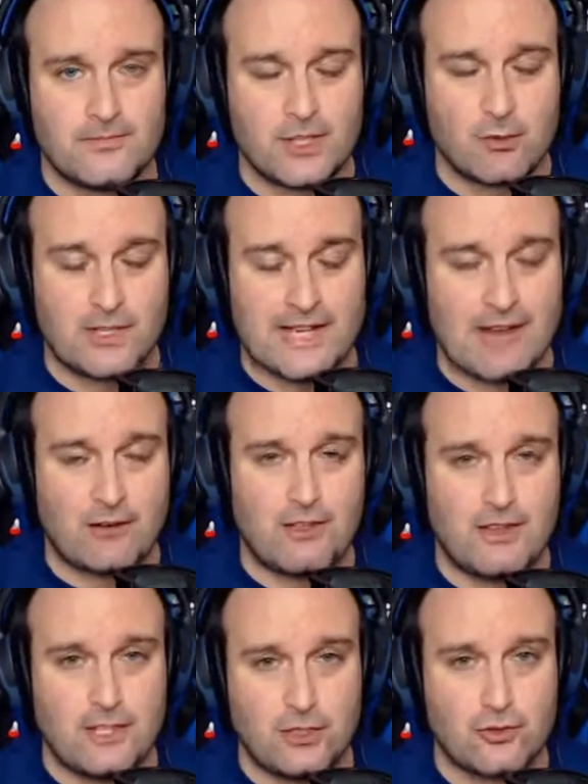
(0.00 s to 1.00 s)
the
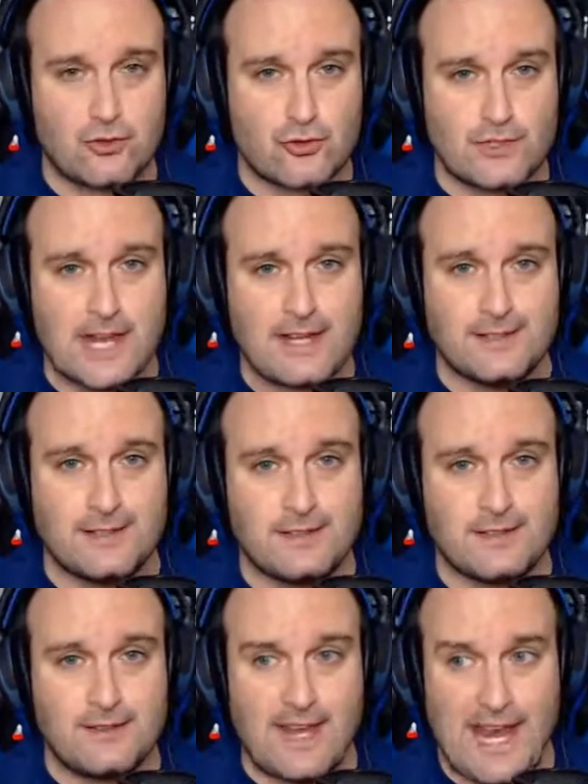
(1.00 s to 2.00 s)
reality that you created,
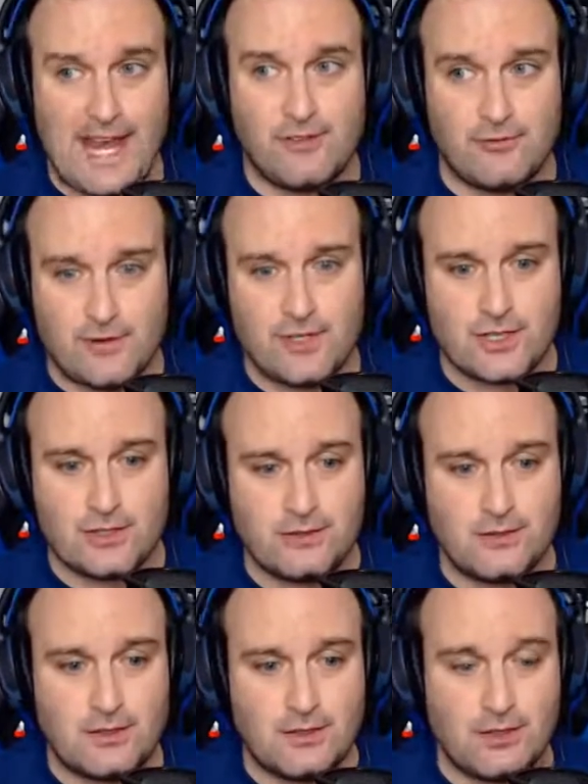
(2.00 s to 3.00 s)
and
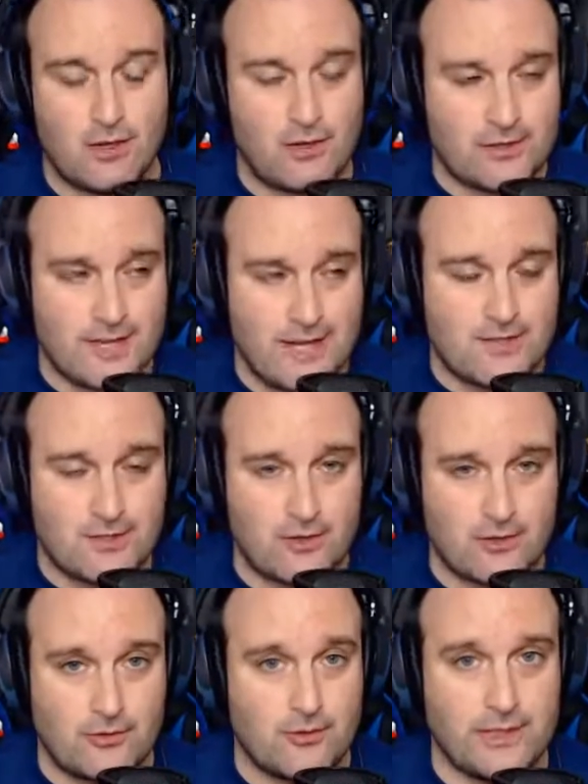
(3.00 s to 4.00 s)
Vision, her kids
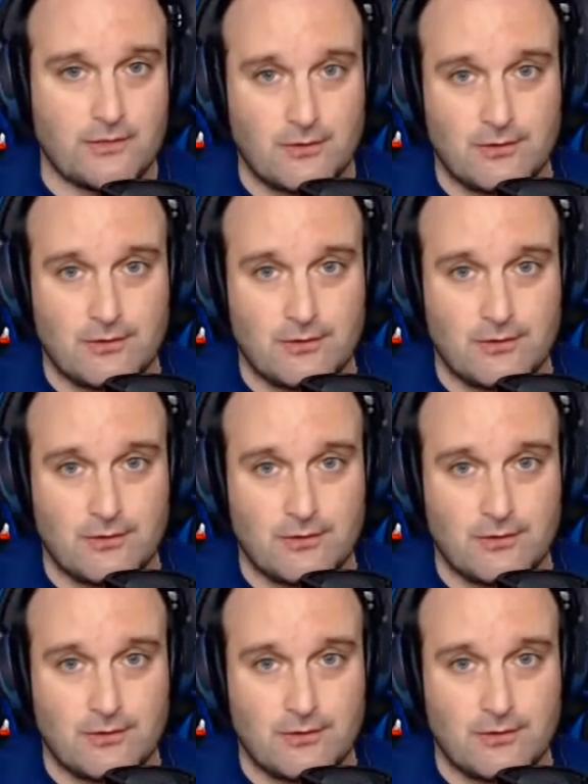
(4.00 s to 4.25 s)
aren't real.